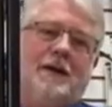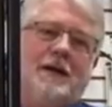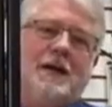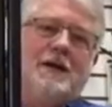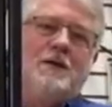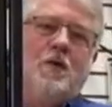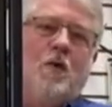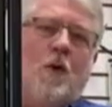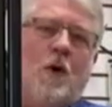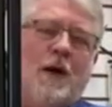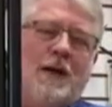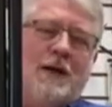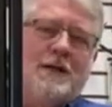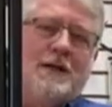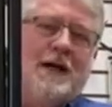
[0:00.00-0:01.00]
These
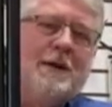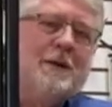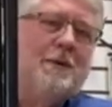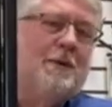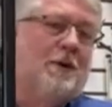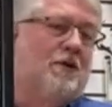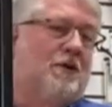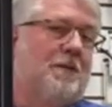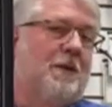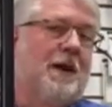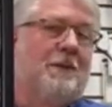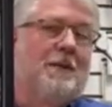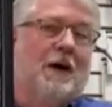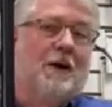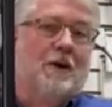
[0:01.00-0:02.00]
1-inch diameter poles
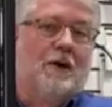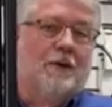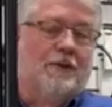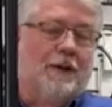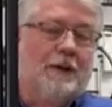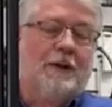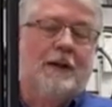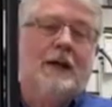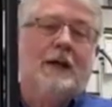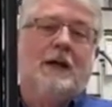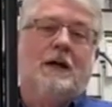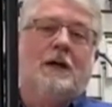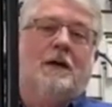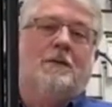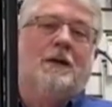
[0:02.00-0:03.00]
made by Irva,
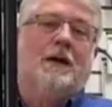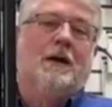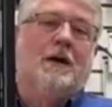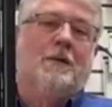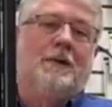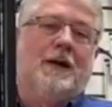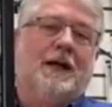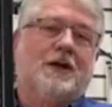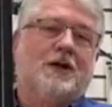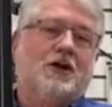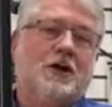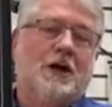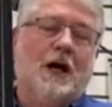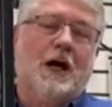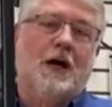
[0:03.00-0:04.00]
a company out of
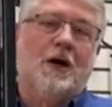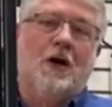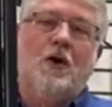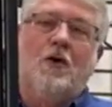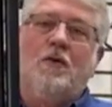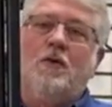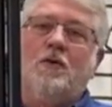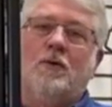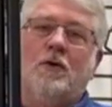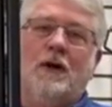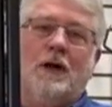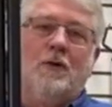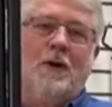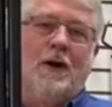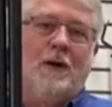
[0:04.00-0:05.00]
Chicago,
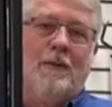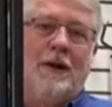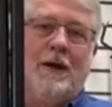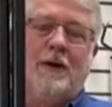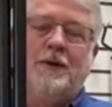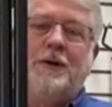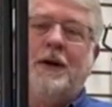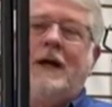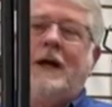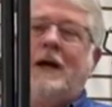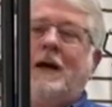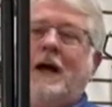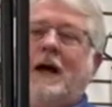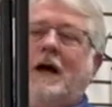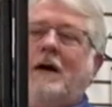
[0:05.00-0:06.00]
really well built.
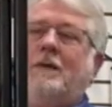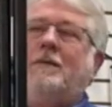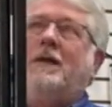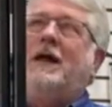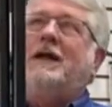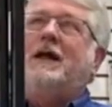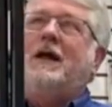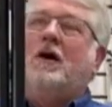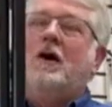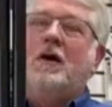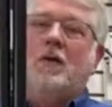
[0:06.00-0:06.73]
And they